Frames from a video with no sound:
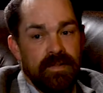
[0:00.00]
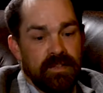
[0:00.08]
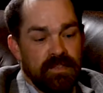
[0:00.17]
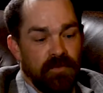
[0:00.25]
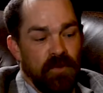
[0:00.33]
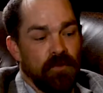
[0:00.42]

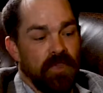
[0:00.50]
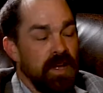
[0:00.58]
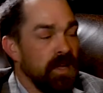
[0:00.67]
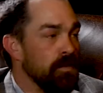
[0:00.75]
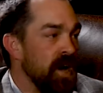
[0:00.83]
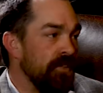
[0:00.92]
Because if you're
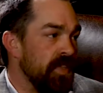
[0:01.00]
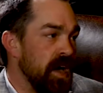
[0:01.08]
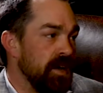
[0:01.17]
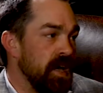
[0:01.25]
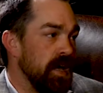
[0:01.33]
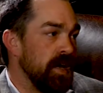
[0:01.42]
thinking about
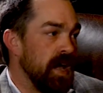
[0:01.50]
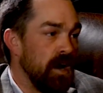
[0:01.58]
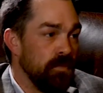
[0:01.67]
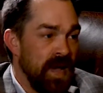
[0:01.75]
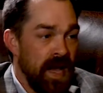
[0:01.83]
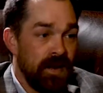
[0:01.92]
that day and
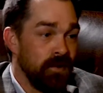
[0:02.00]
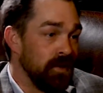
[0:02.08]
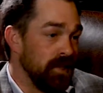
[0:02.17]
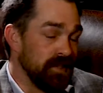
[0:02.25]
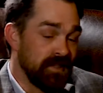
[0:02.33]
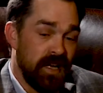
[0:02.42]
how bad it
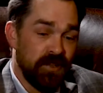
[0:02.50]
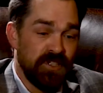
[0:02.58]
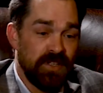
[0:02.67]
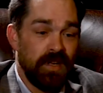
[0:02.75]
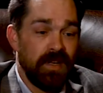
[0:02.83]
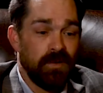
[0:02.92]
was and how
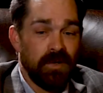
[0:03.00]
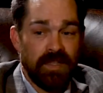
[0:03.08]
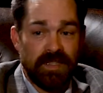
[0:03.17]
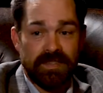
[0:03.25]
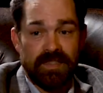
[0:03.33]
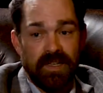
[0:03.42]
shitty it
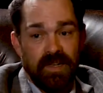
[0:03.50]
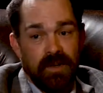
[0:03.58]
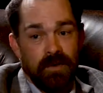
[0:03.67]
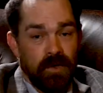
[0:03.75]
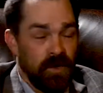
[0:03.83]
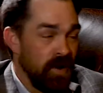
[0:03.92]
was,
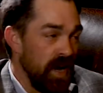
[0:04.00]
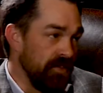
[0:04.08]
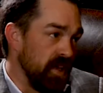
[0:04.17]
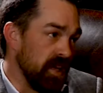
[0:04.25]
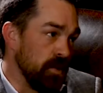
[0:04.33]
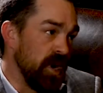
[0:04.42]
well, you're not
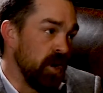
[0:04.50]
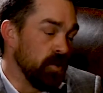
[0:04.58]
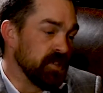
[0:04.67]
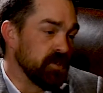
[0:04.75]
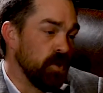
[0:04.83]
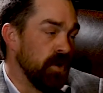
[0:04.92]
thinking about
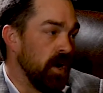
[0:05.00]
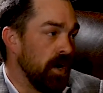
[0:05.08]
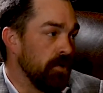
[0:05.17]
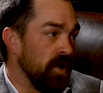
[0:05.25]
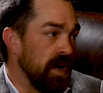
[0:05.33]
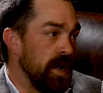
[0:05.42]
what's going
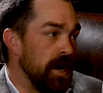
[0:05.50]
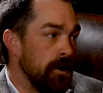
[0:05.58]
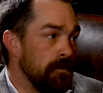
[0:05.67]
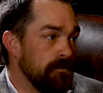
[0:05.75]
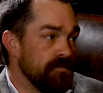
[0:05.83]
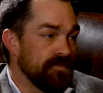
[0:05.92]
on right
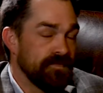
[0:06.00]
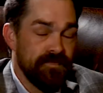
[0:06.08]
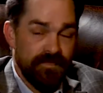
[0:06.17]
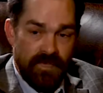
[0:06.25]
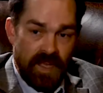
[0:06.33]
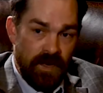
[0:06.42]
now.
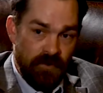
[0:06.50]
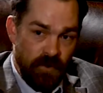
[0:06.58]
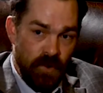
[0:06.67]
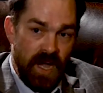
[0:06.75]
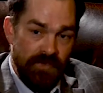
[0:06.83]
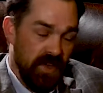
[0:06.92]
And if
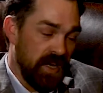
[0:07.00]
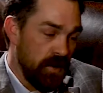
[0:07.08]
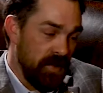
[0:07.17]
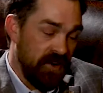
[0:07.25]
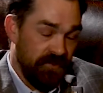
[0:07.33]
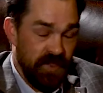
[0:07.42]
we're not thinking
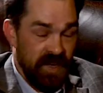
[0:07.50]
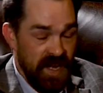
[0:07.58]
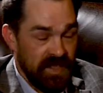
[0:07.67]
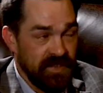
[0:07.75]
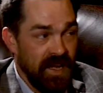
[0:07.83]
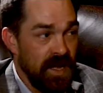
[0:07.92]
about for the
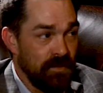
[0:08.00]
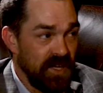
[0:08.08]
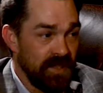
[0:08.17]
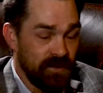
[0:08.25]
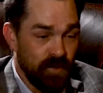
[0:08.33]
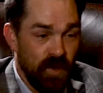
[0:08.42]
next 9
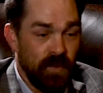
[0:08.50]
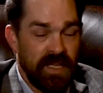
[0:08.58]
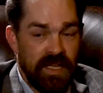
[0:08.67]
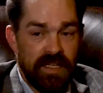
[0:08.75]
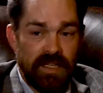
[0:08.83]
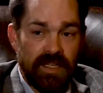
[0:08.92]
months what we
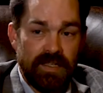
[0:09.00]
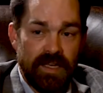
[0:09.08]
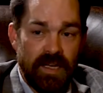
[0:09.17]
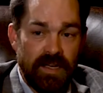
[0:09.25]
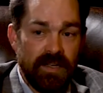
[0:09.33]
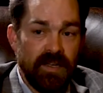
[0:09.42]
need to get
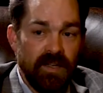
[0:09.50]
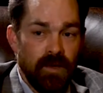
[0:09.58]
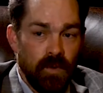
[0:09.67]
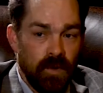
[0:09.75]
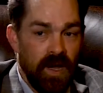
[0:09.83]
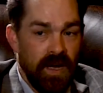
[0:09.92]
done,
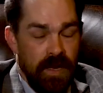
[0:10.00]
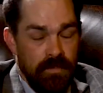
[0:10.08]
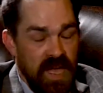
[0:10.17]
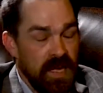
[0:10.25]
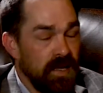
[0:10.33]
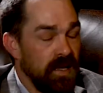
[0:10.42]
we're not going to
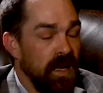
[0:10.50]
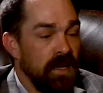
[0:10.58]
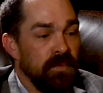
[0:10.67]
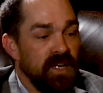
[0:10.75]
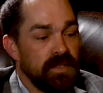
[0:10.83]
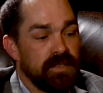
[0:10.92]
make it 9
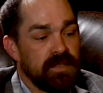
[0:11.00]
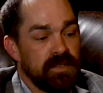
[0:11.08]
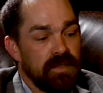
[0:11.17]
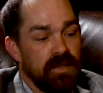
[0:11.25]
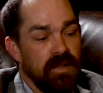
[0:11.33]
months.